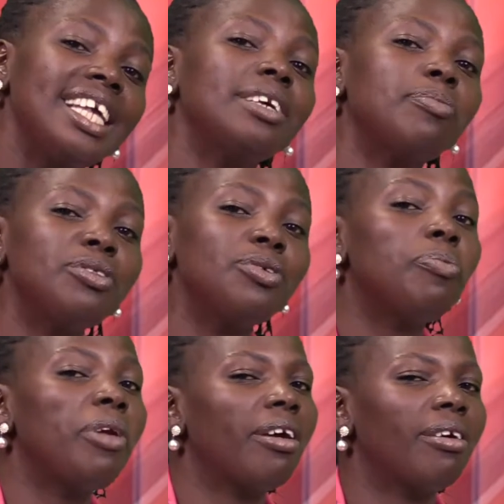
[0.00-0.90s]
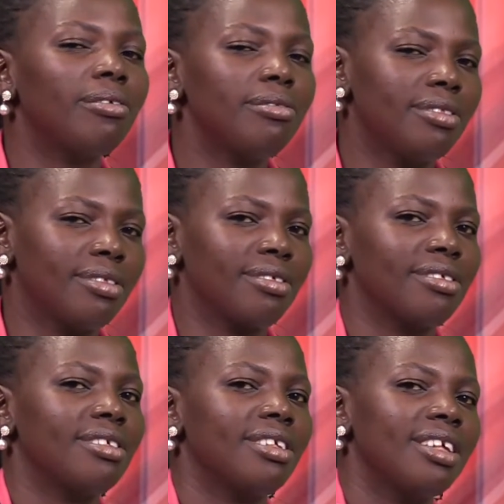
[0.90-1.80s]
is able to build
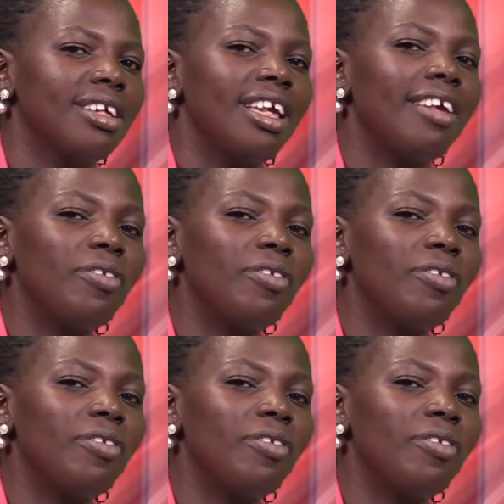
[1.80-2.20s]
if